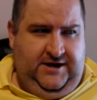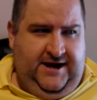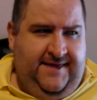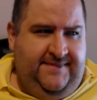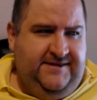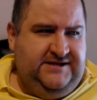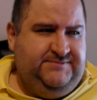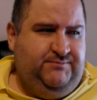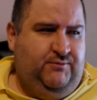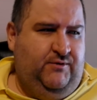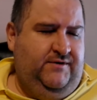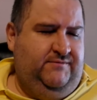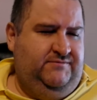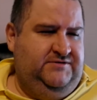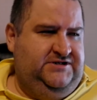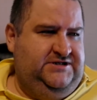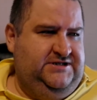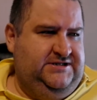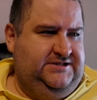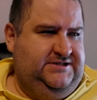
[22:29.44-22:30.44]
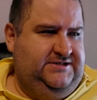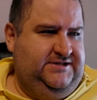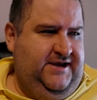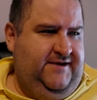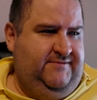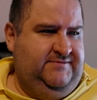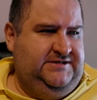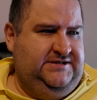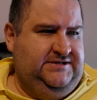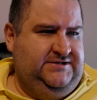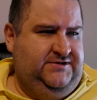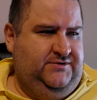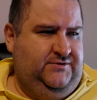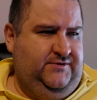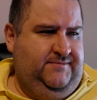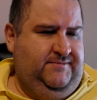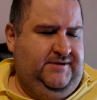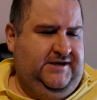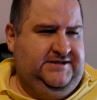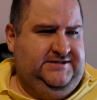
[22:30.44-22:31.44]
At this point, it was just
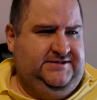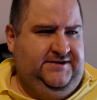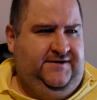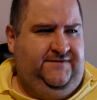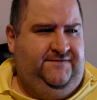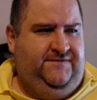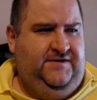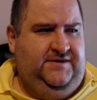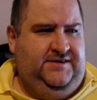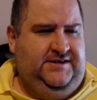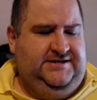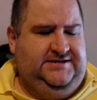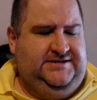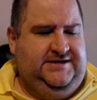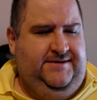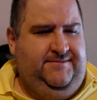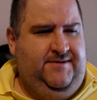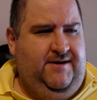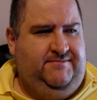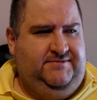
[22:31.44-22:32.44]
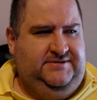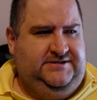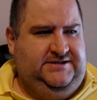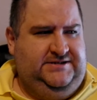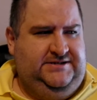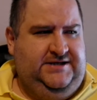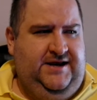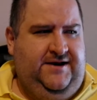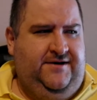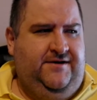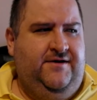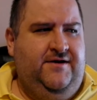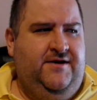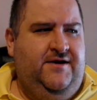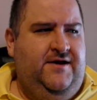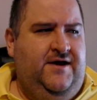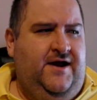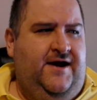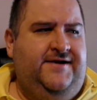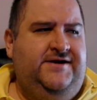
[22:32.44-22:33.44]
annoying because a few things came up, as I said.
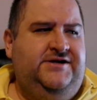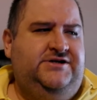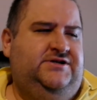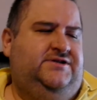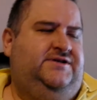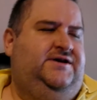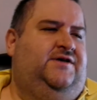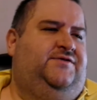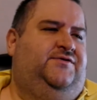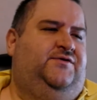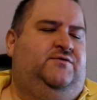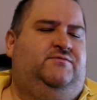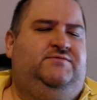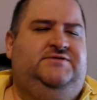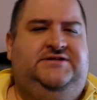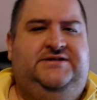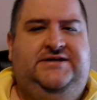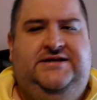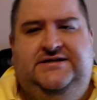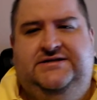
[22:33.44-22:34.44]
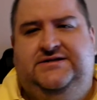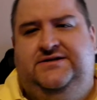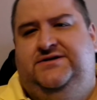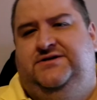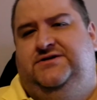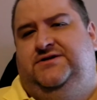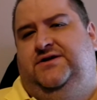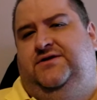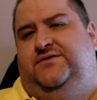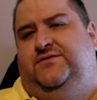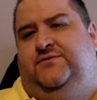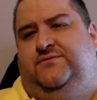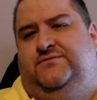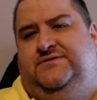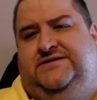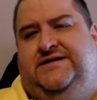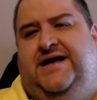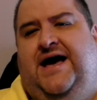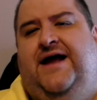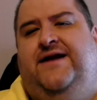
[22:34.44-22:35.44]
Initially, I thought it was this. Initially, I thought it
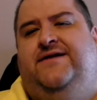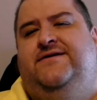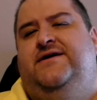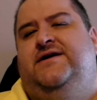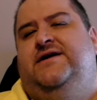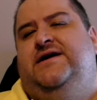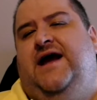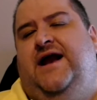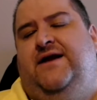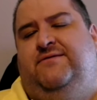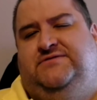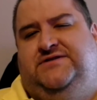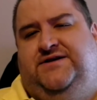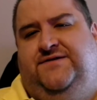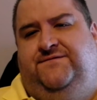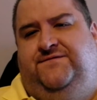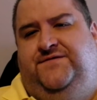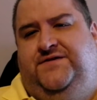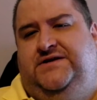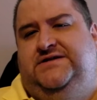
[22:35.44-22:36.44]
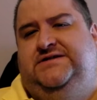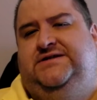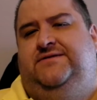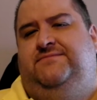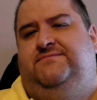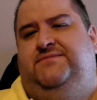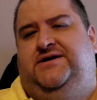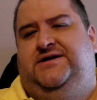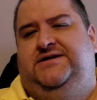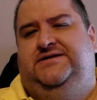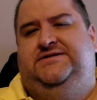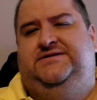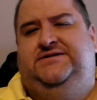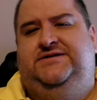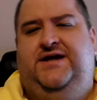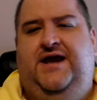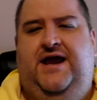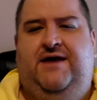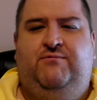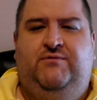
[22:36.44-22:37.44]
was that, and it was confusing
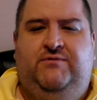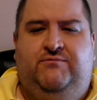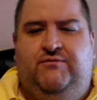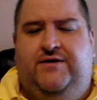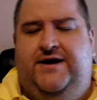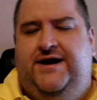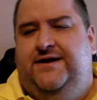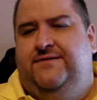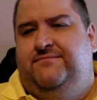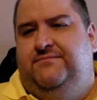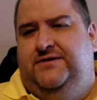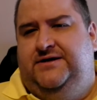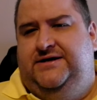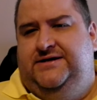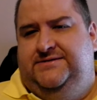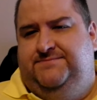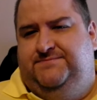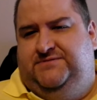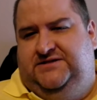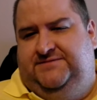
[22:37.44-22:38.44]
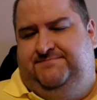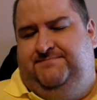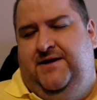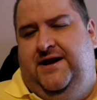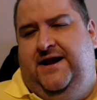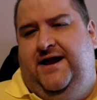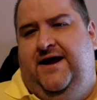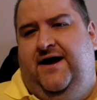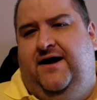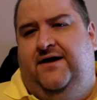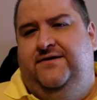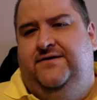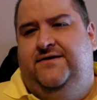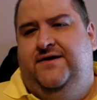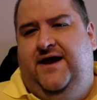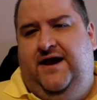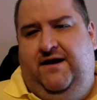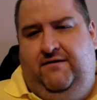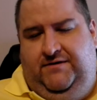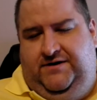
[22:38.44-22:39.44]
because it would randomly spit out
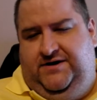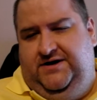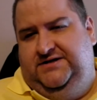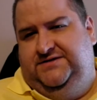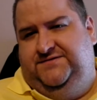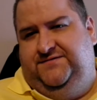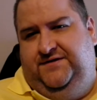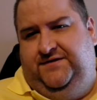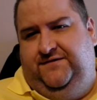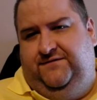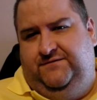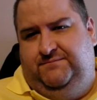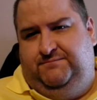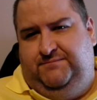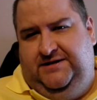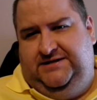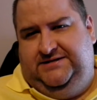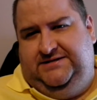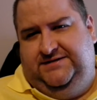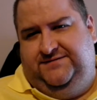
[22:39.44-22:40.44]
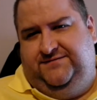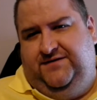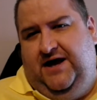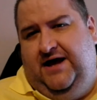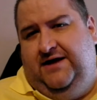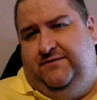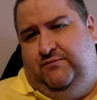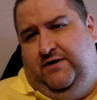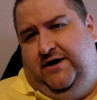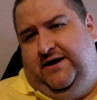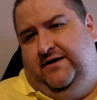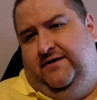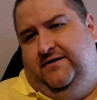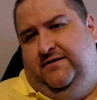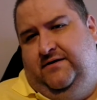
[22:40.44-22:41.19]
error codes for different pieces of hardware.